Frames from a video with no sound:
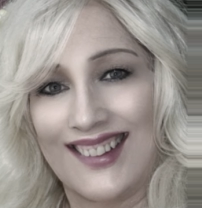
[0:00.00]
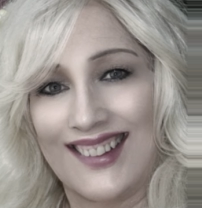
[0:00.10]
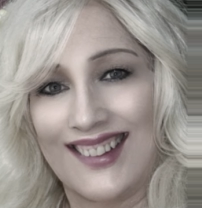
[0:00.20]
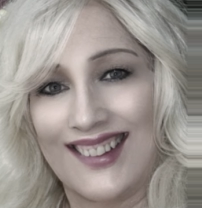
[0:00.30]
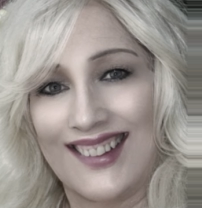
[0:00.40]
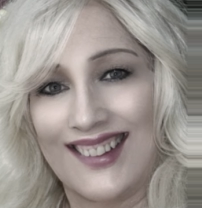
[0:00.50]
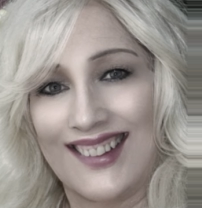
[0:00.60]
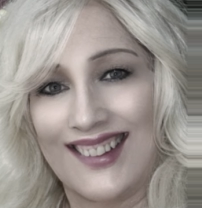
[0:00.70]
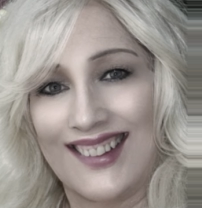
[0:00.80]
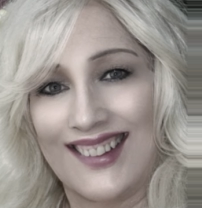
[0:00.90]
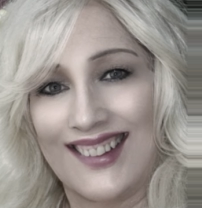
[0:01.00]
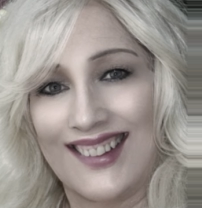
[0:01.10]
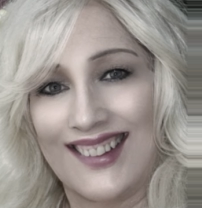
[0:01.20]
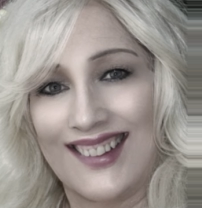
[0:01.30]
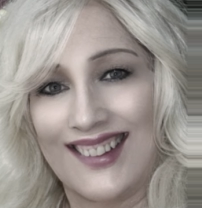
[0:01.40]

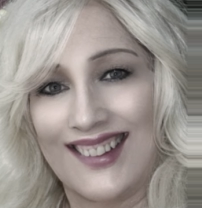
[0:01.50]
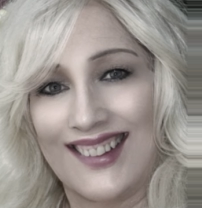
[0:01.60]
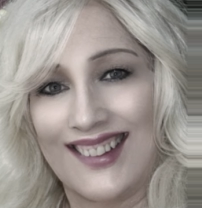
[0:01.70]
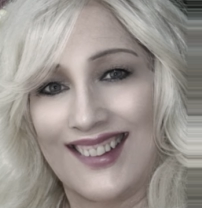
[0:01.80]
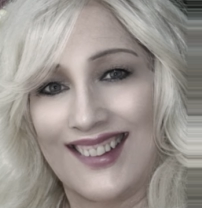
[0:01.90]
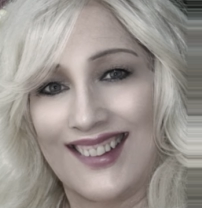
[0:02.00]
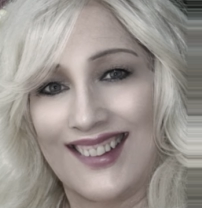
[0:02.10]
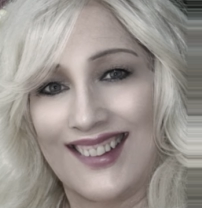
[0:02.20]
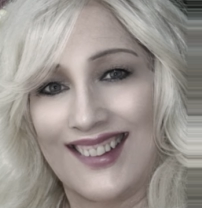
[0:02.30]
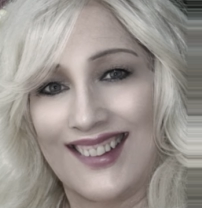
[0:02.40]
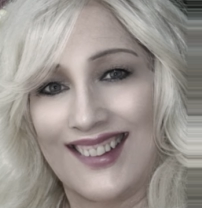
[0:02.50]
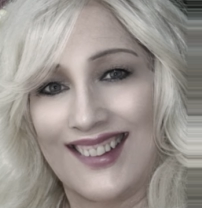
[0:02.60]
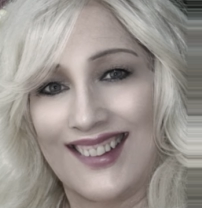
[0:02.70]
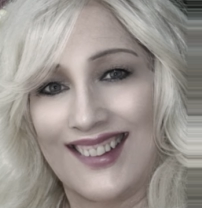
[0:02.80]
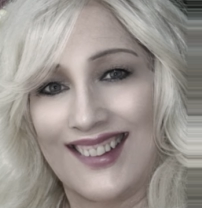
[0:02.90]

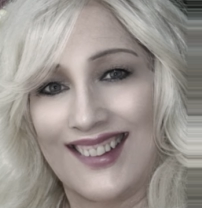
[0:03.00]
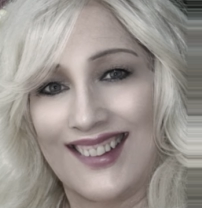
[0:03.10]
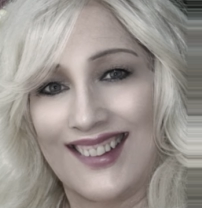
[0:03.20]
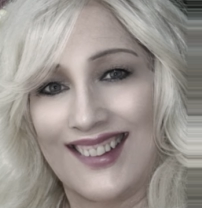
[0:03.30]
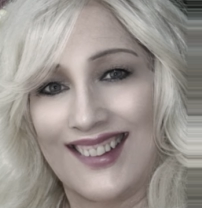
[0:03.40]
This is a still picture; no speech is visible.